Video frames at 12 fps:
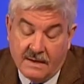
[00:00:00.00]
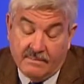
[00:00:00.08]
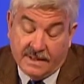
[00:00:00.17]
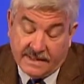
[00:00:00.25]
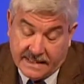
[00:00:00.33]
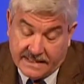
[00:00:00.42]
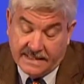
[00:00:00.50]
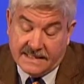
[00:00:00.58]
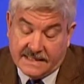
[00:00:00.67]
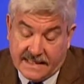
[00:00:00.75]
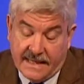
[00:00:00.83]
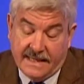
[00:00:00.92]
But they did
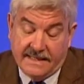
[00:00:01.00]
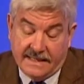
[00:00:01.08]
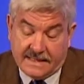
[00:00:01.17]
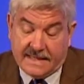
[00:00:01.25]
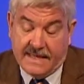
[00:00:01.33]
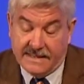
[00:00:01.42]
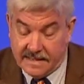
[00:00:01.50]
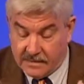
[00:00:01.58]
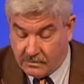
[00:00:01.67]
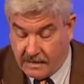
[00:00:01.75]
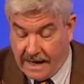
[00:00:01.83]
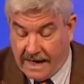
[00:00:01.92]
say in this case
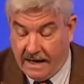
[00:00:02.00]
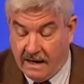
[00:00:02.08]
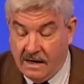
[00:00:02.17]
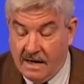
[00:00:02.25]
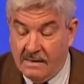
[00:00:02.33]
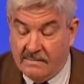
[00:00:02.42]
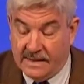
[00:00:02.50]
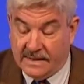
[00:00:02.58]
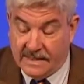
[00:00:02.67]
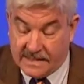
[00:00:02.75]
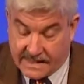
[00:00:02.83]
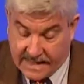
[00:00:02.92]
it's rare, but
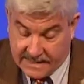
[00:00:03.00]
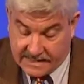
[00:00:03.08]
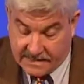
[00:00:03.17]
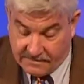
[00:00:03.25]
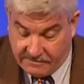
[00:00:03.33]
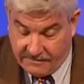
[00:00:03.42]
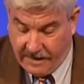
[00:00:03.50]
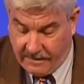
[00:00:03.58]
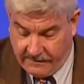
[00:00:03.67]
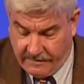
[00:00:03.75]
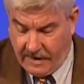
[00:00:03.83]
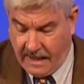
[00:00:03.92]
this case is
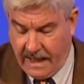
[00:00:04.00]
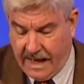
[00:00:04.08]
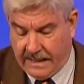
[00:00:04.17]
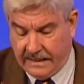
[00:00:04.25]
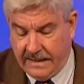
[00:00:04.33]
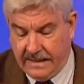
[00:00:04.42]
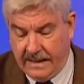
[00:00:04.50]
very very likely